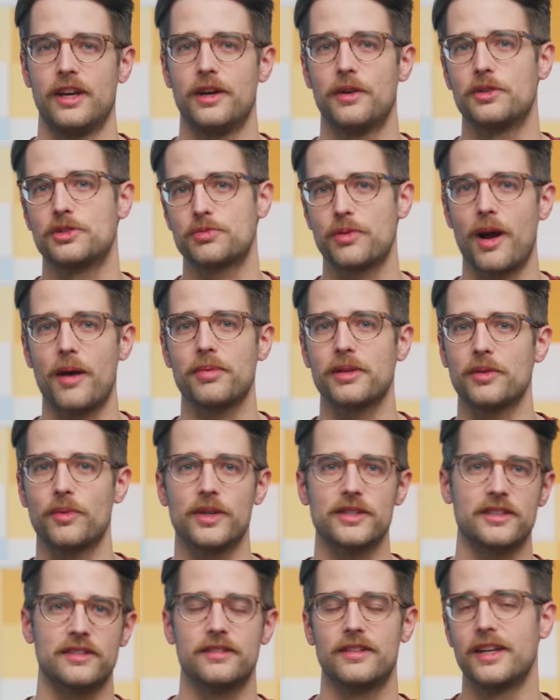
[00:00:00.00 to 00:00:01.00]
which probably
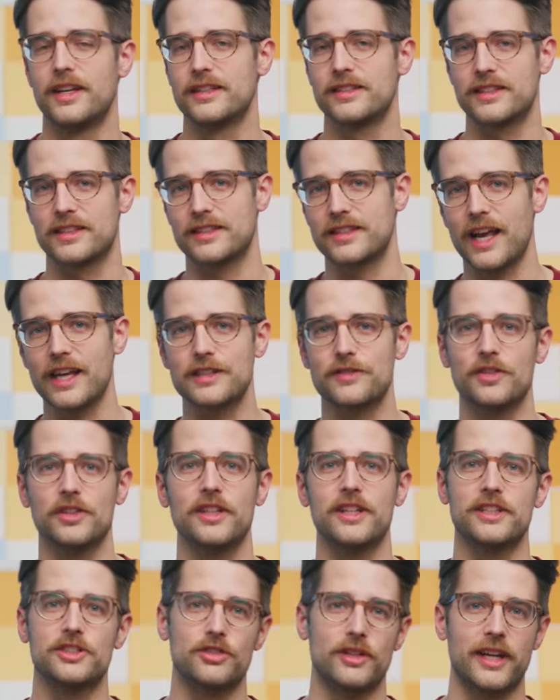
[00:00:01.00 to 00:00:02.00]
wasn't successful
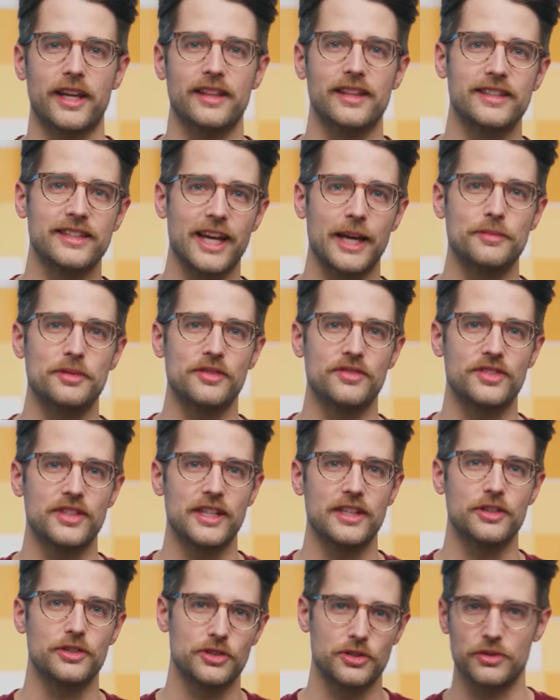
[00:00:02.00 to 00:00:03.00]
at tricking the types of
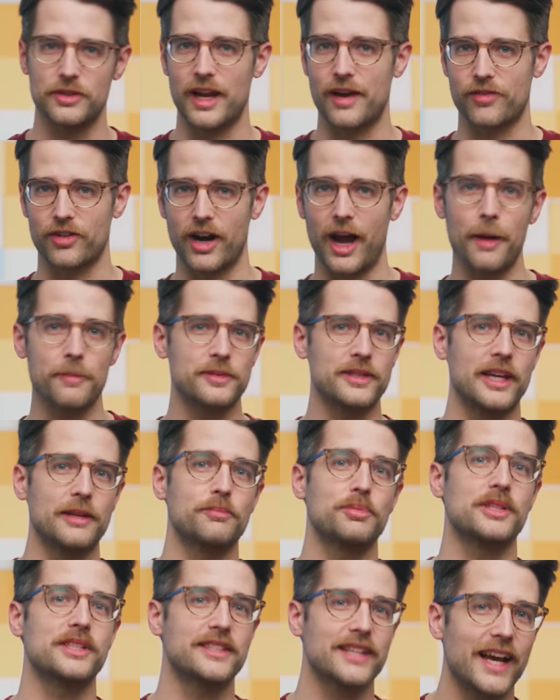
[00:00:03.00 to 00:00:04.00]
seniors who never update
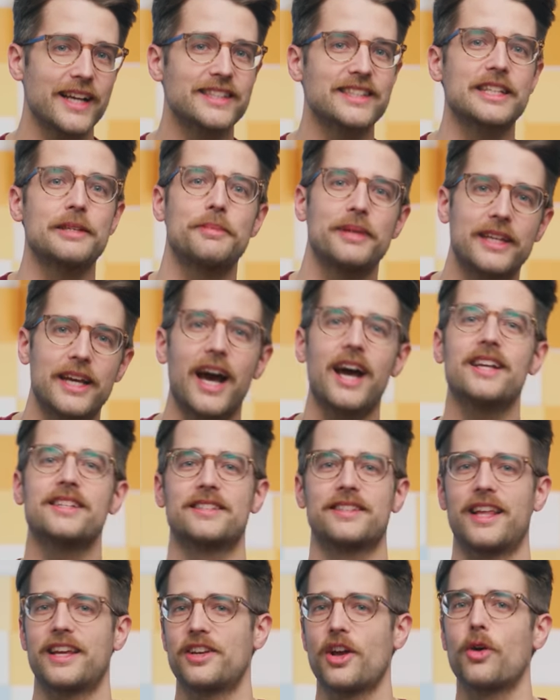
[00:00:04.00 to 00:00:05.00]
precisely because
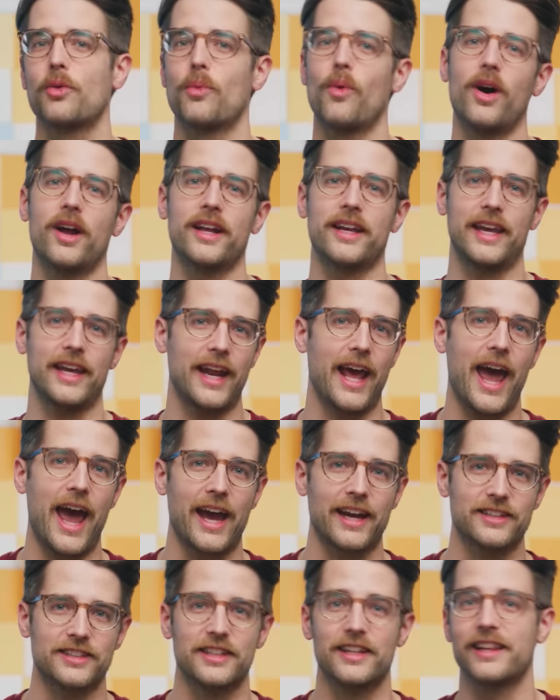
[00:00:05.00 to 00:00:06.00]
they don't want to get
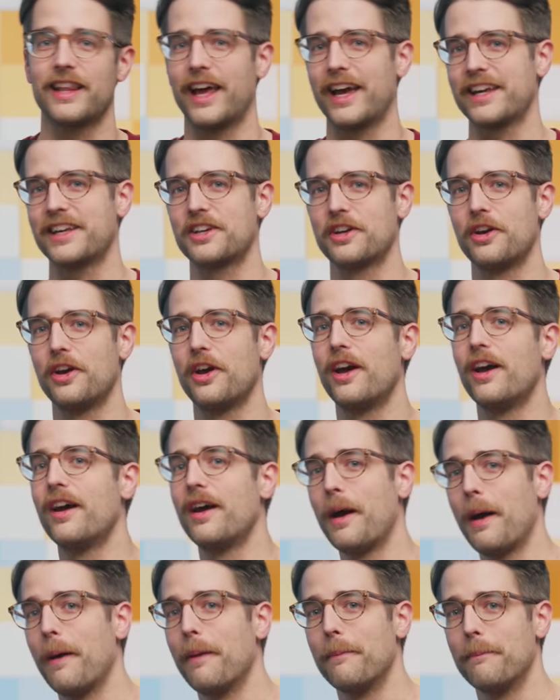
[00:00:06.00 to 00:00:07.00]
hacked, like
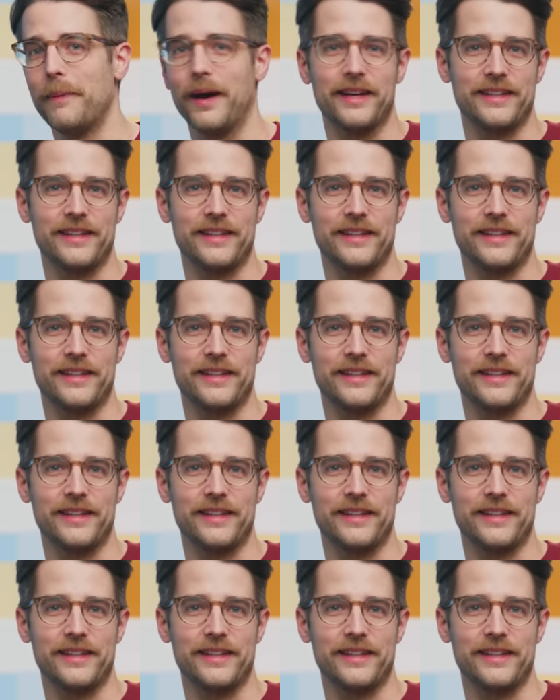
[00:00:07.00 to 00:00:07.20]
my